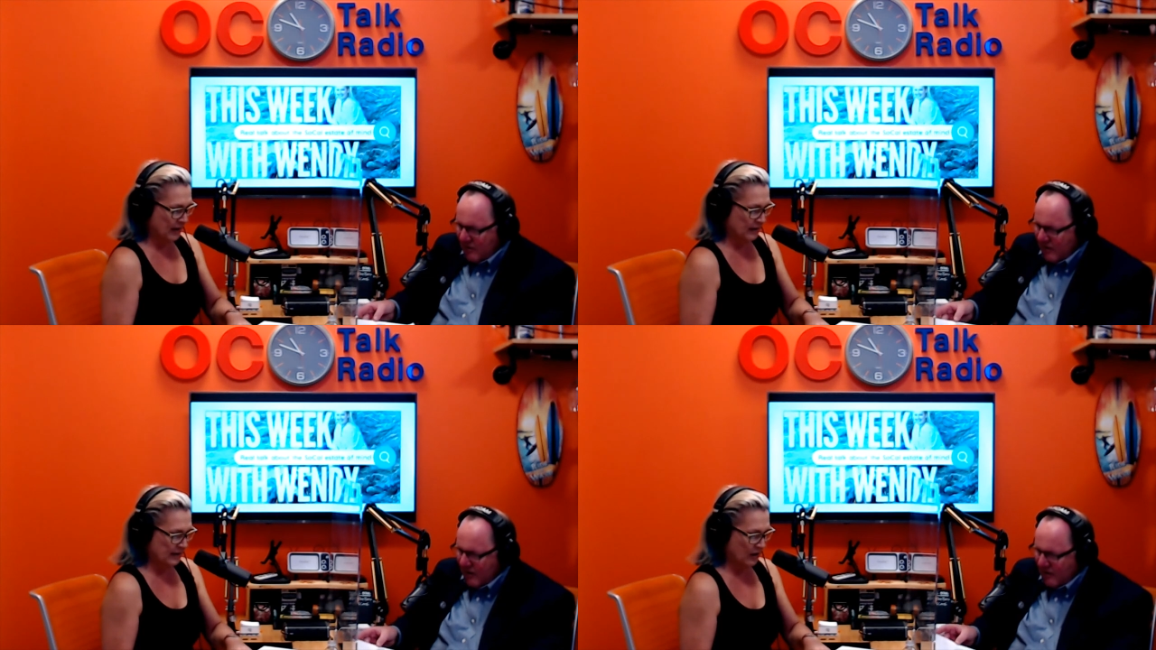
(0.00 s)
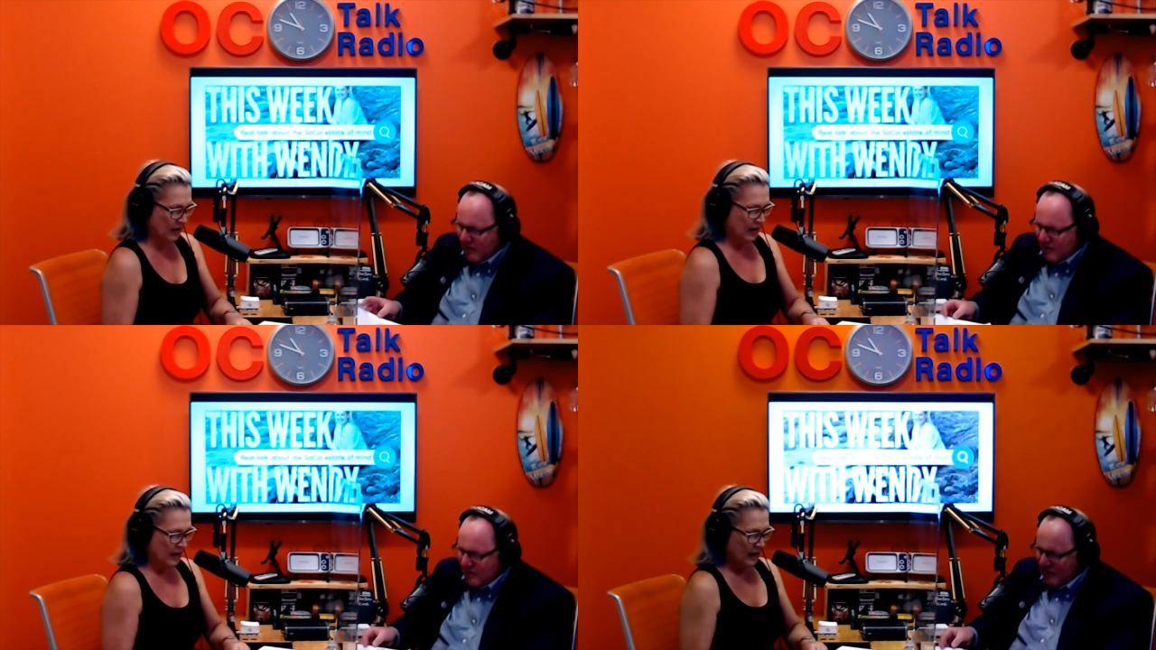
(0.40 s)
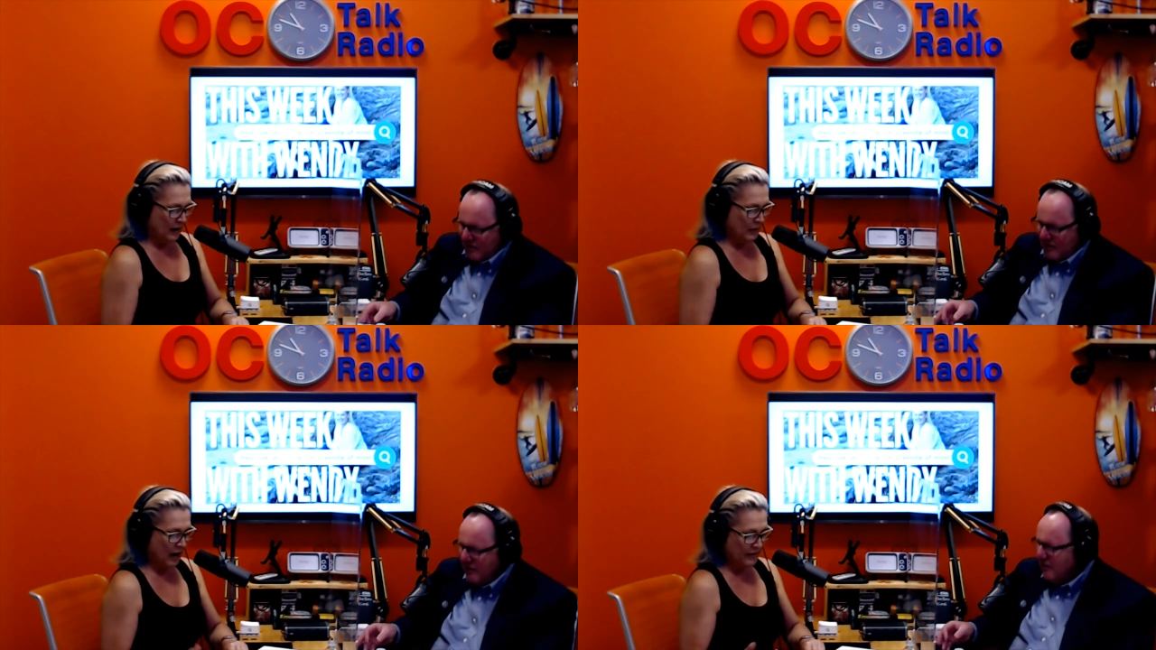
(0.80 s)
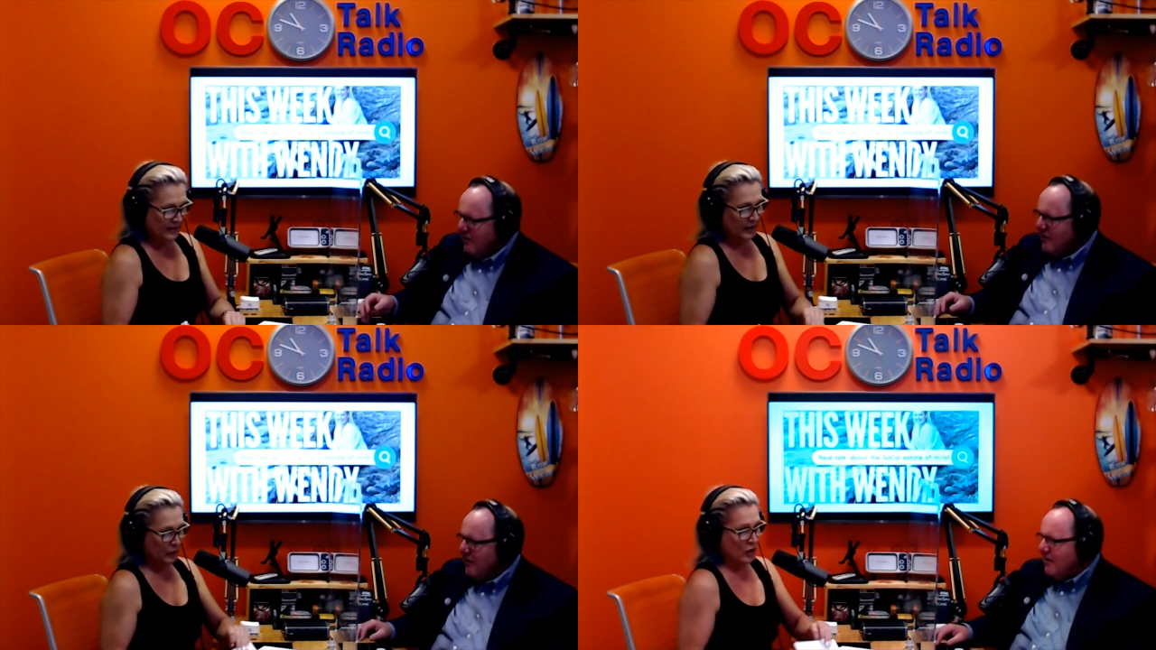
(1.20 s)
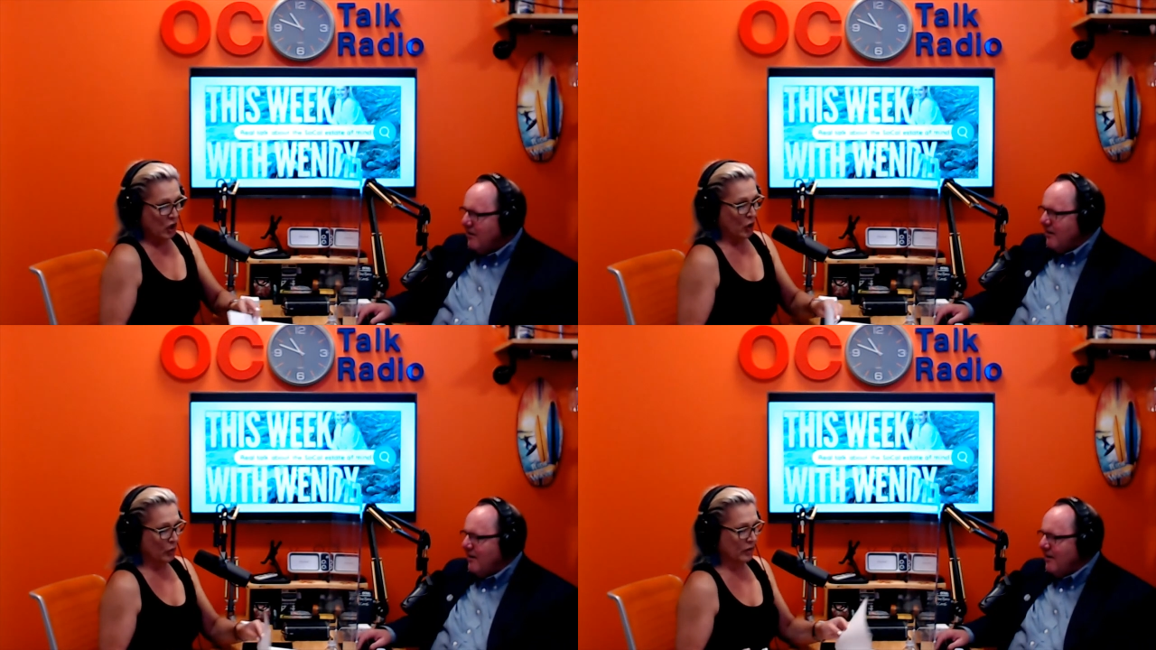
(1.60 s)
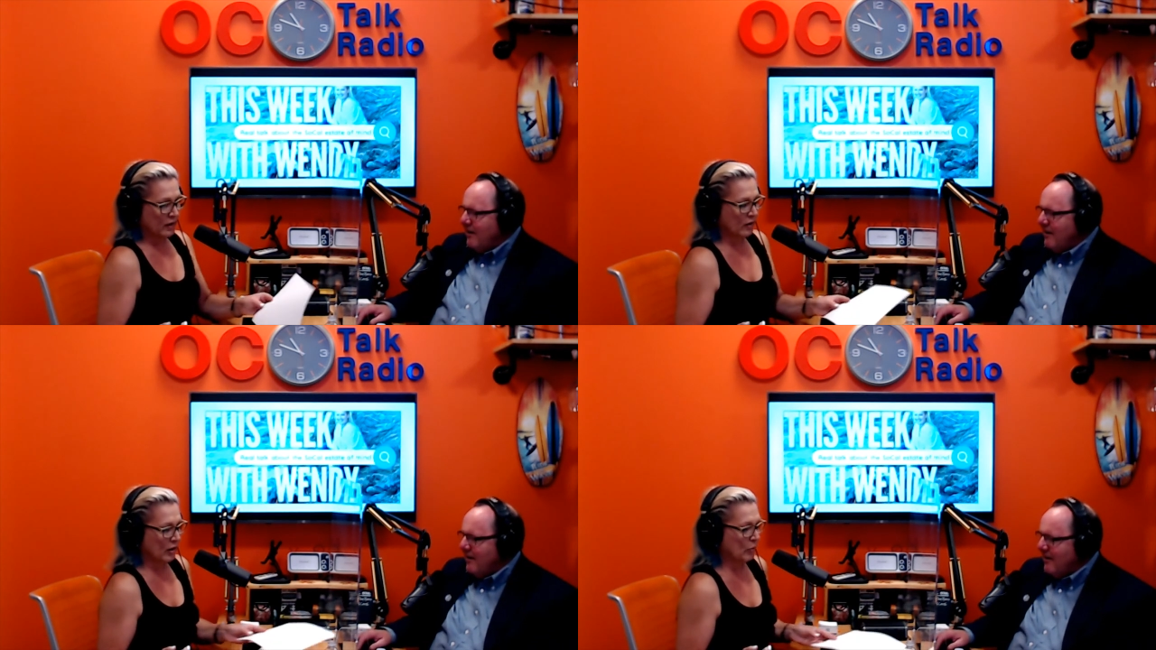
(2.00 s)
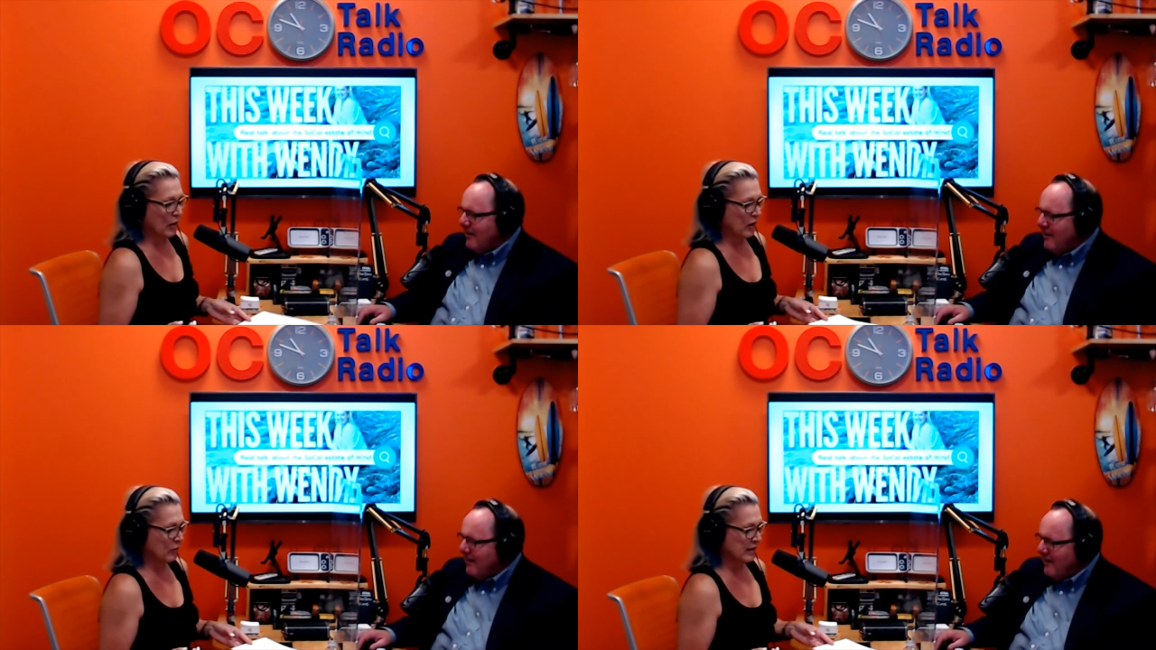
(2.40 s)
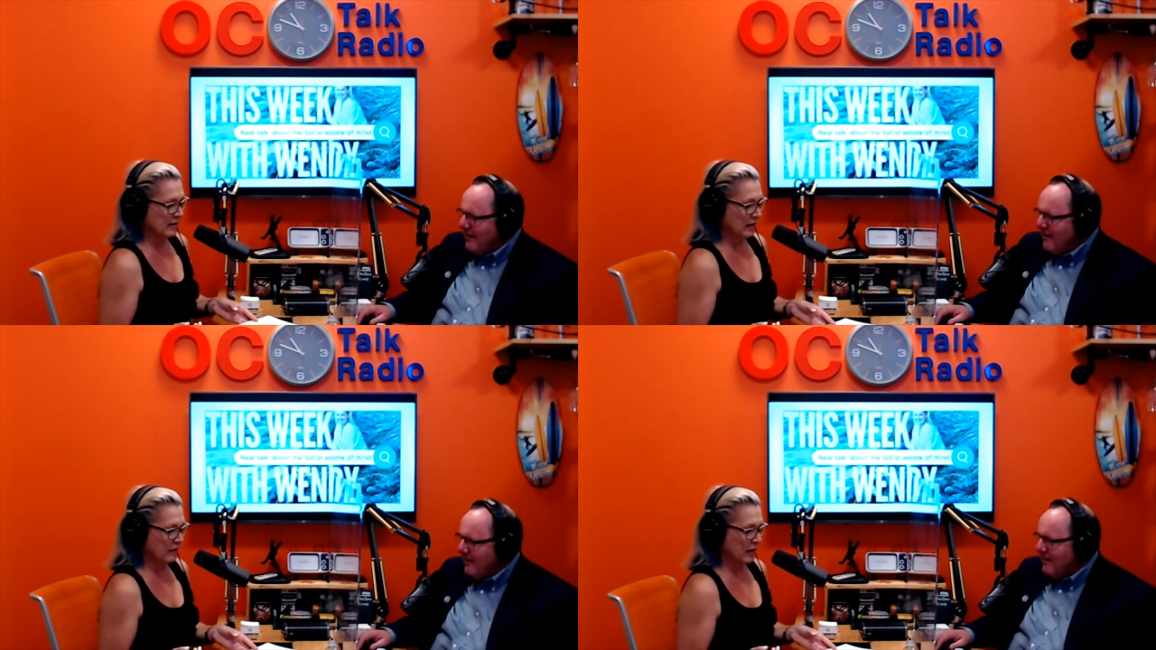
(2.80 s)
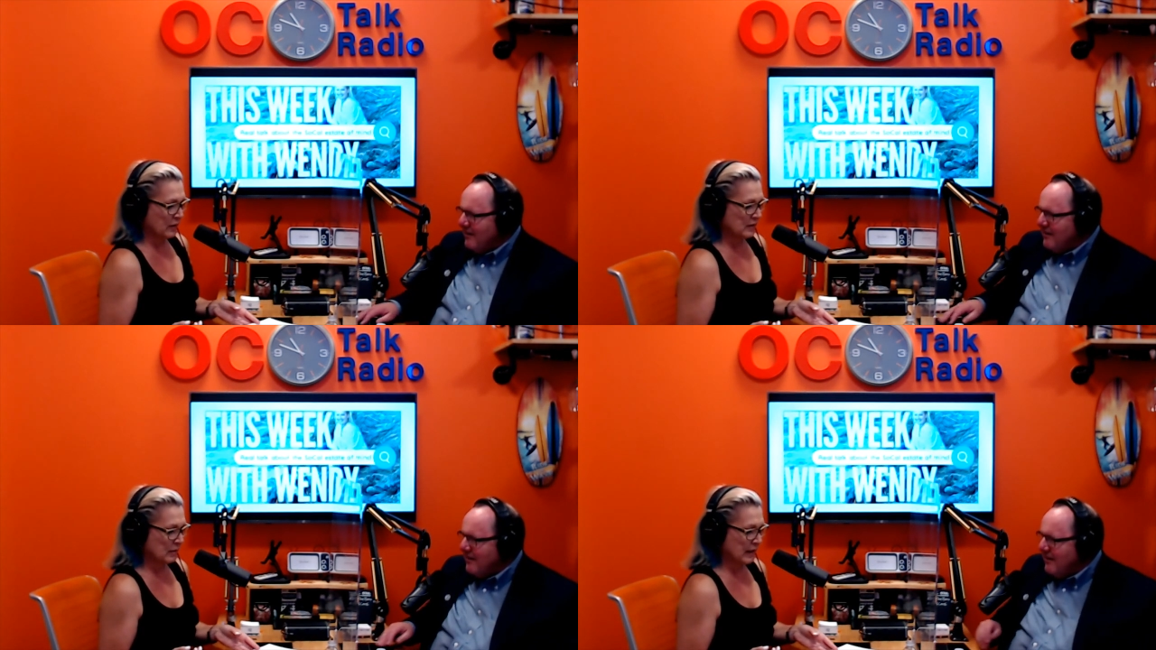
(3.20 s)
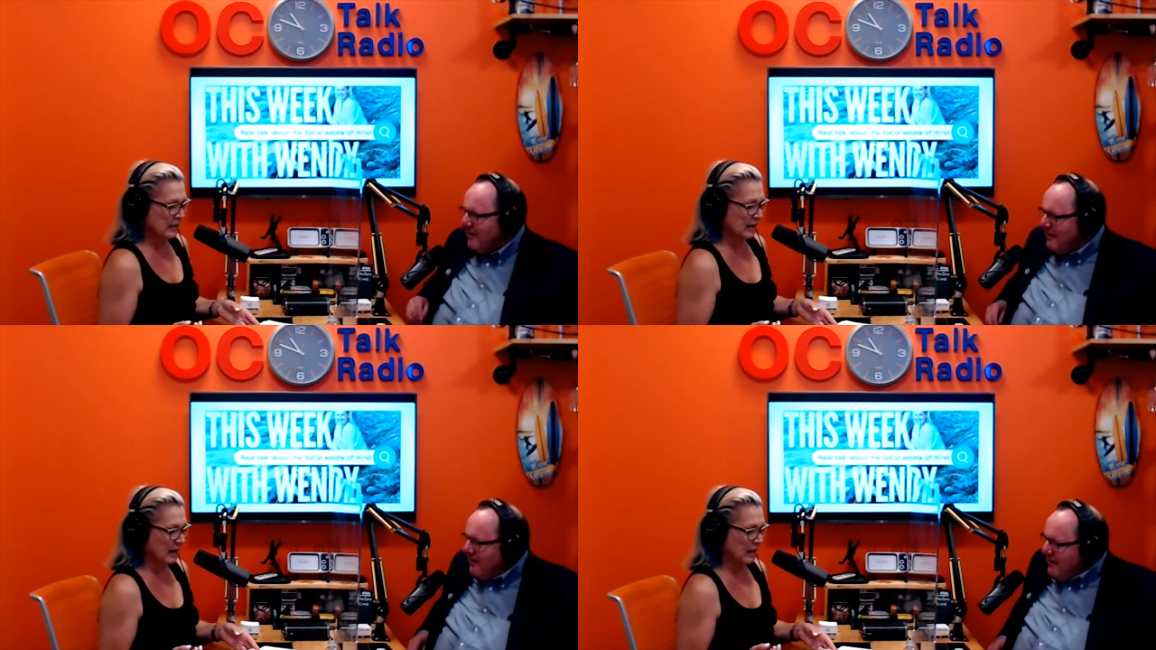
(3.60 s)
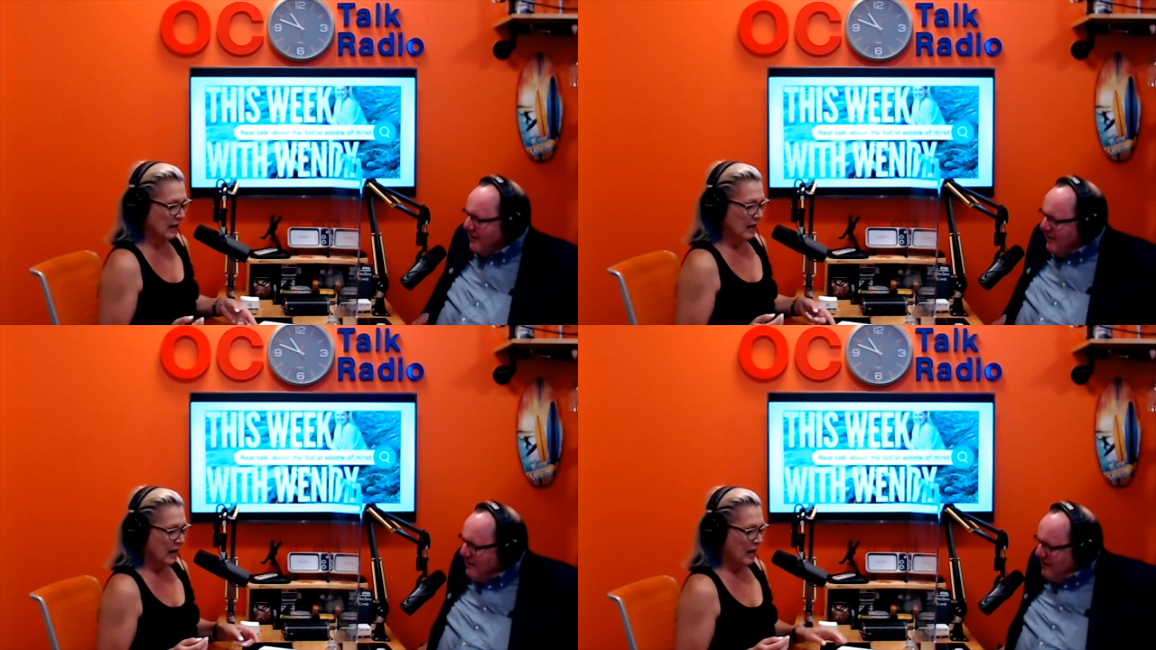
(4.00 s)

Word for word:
Speaker 1: Yeah. So um, obviously we know that you're a proud resident of Costa Mesa. Um,